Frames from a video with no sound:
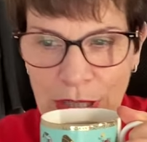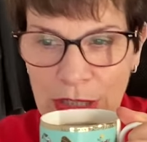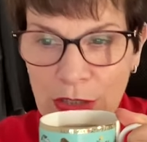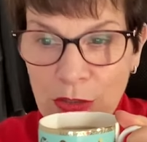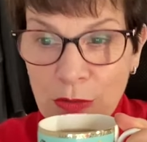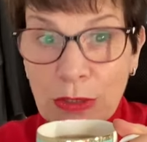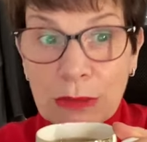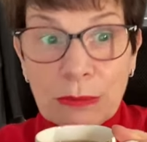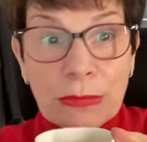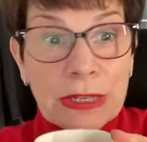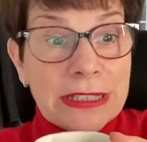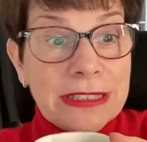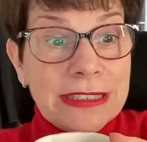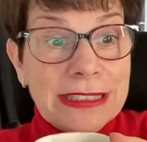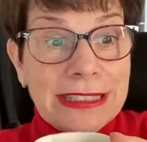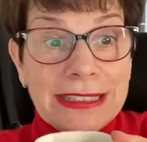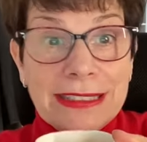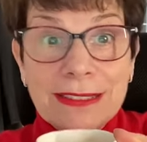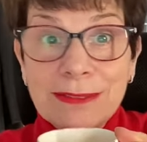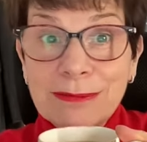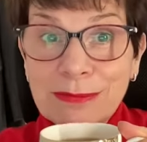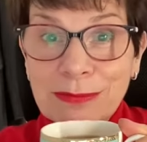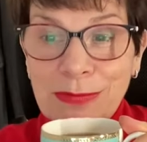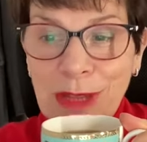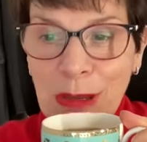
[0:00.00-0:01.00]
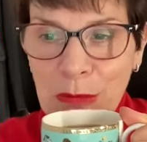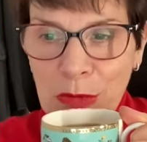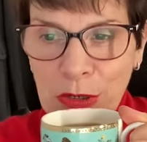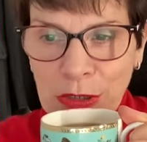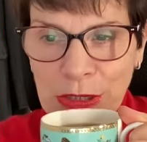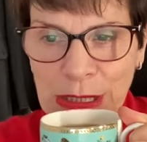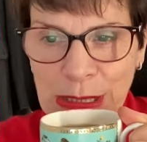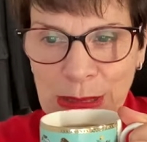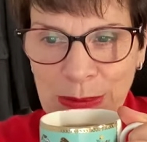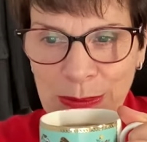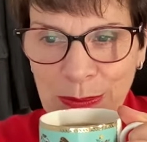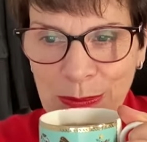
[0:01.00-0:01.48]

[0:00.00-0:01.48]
I drink my tea, I'm lucky.